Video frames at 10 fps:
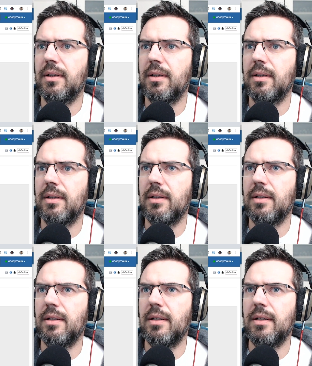
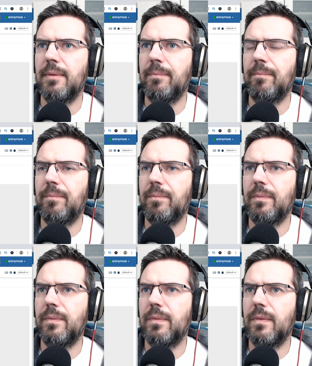
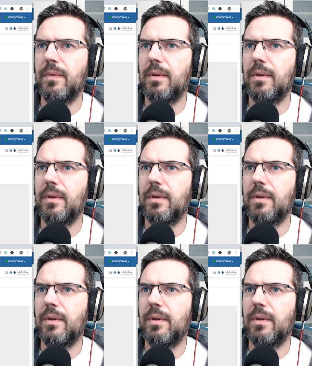No one is speaking in this clip.